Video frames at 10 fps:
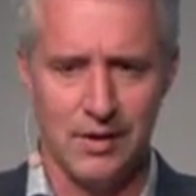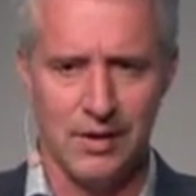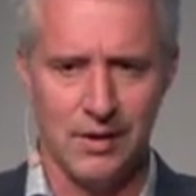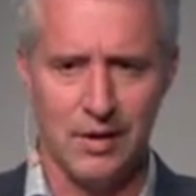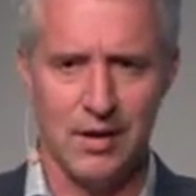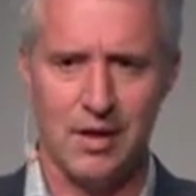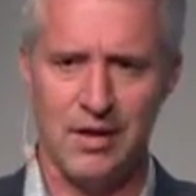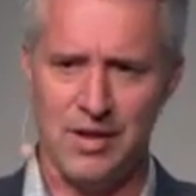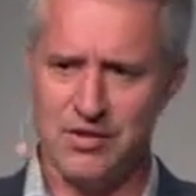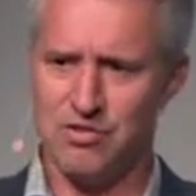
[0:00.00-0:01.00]

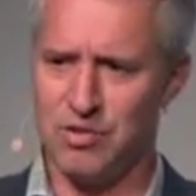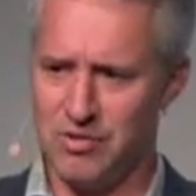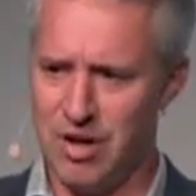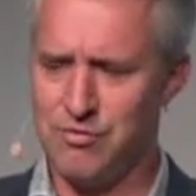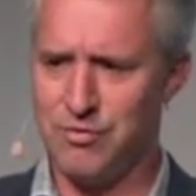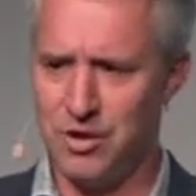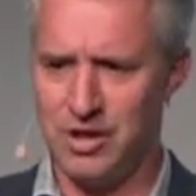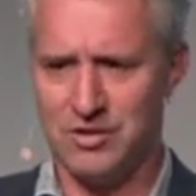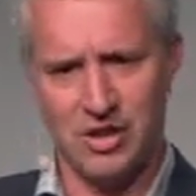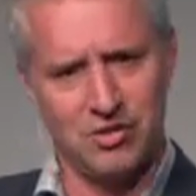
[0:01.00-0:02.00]
Lendahand is a crowdfunder
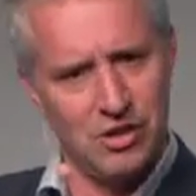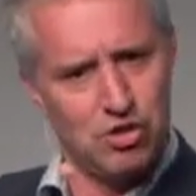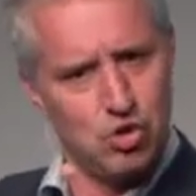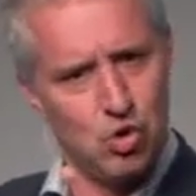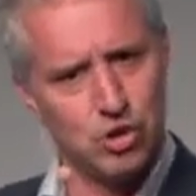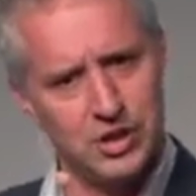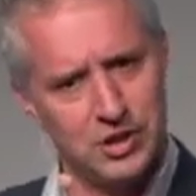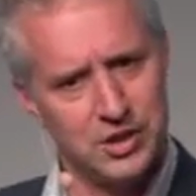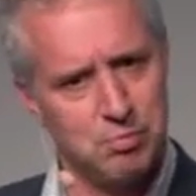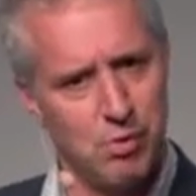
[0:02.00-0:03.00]
that's actually sourcing
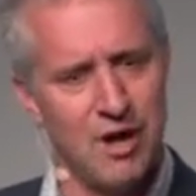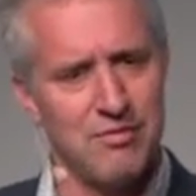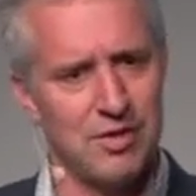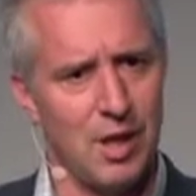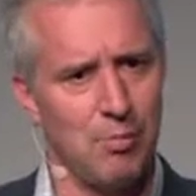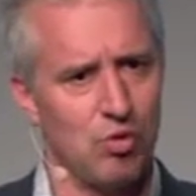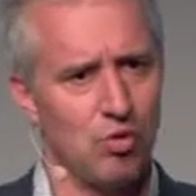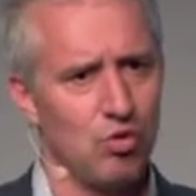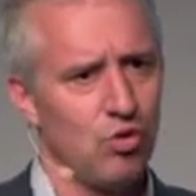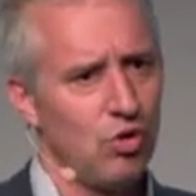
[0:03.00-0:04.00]
this private
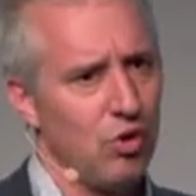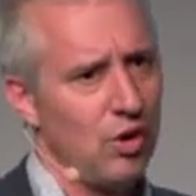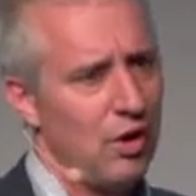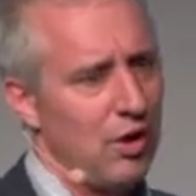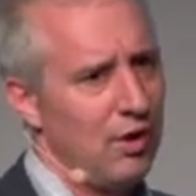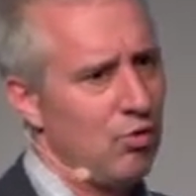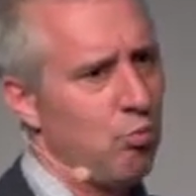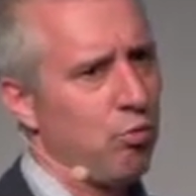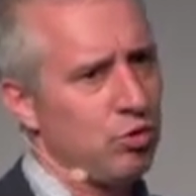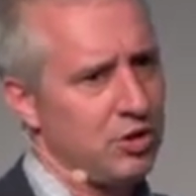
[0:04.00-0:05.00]
capital into
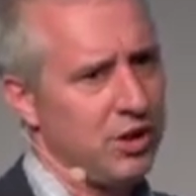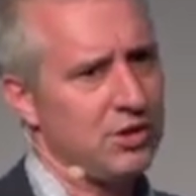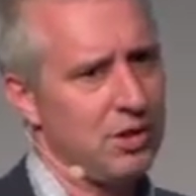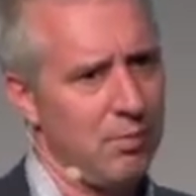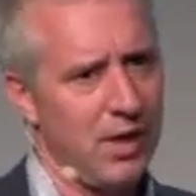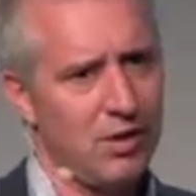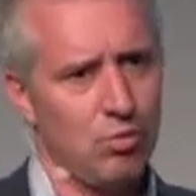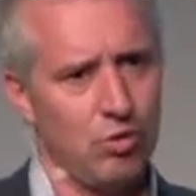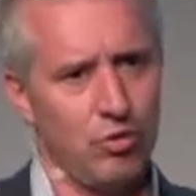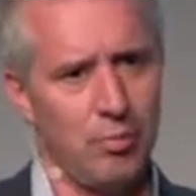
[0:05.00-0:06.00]
projects that make the
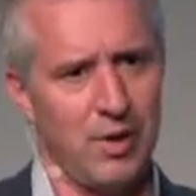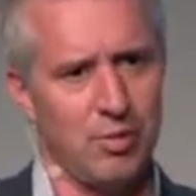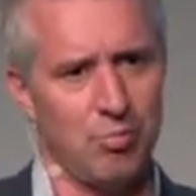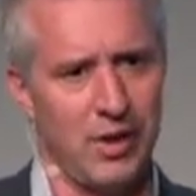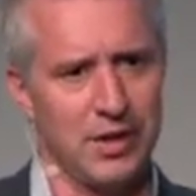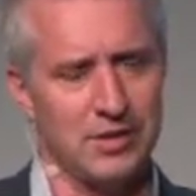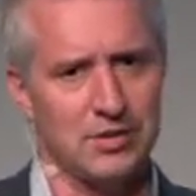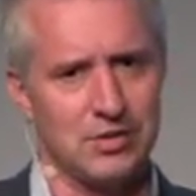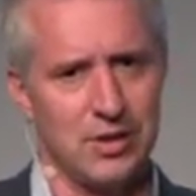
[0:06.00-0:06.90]
world a better place.